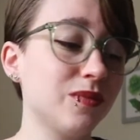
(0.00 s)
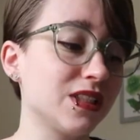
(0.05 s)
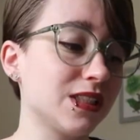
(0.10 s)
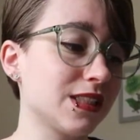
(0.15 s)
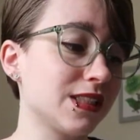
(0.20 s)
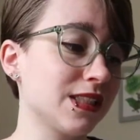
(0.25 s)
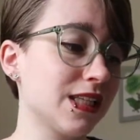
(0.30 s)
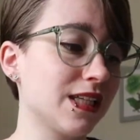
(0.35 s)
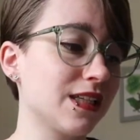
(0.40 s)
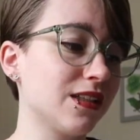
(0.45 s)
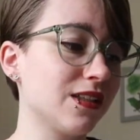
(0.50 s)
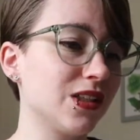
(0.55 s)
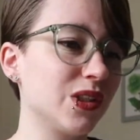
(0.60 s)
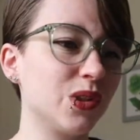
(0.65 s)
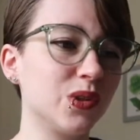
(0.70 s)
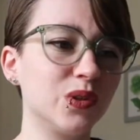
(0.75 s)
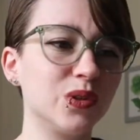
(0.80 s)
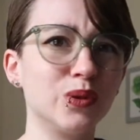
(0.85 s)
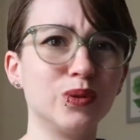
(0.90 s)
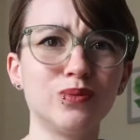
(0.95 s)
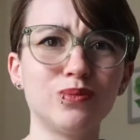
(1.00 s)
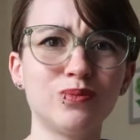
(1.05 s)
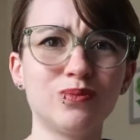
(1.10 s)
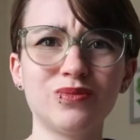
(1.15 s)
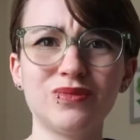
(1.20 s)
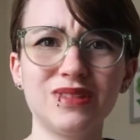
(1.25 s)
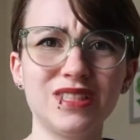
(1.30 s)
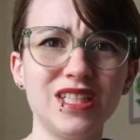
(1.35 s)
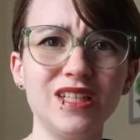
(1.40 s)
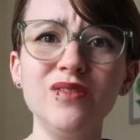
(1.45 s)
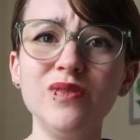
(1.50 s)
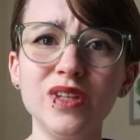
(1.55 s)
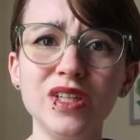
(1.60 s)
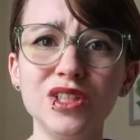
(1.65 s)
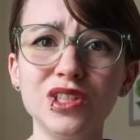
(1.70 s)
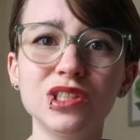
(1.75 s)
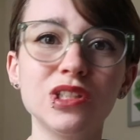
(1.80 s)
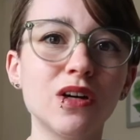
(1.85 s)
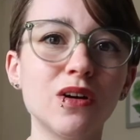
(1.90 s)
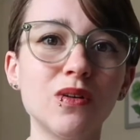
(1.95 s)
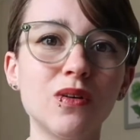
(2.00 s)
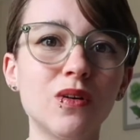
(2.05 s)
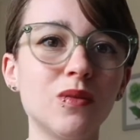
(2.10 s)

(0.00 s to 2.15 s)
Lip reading: It's like a little TV show